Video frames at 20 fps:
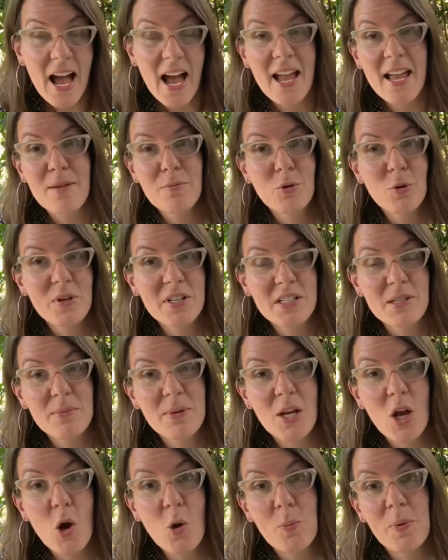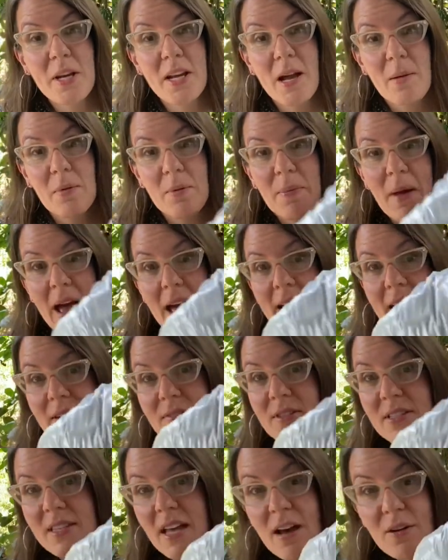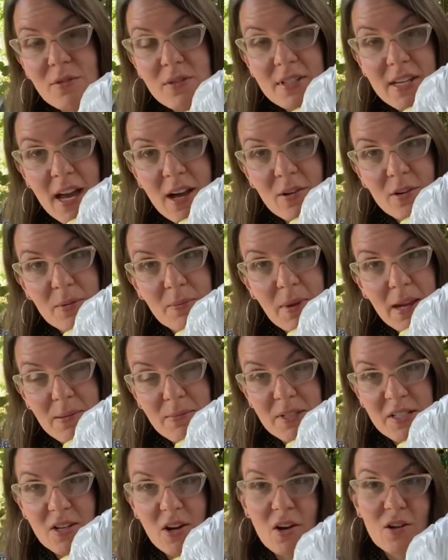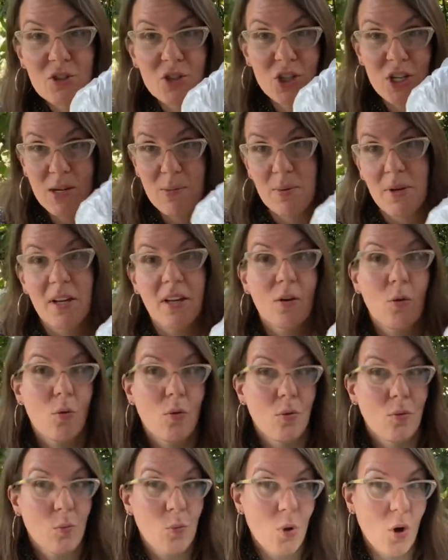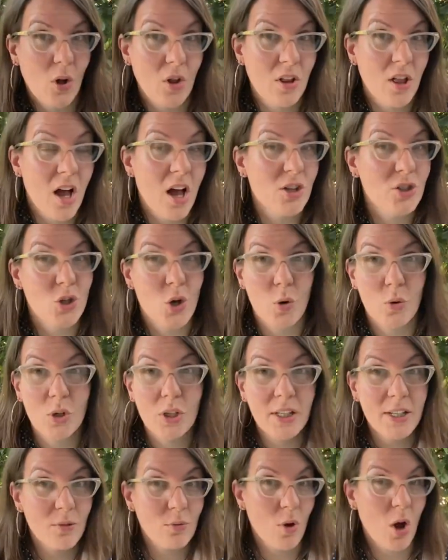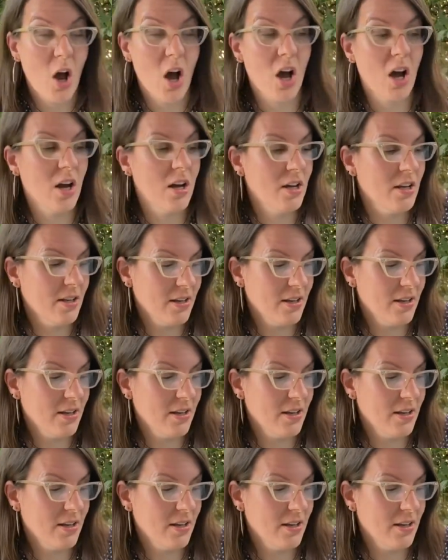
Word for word: I am going to be opening up a bag of Southdown Baby Doll sheep wool, totally raw.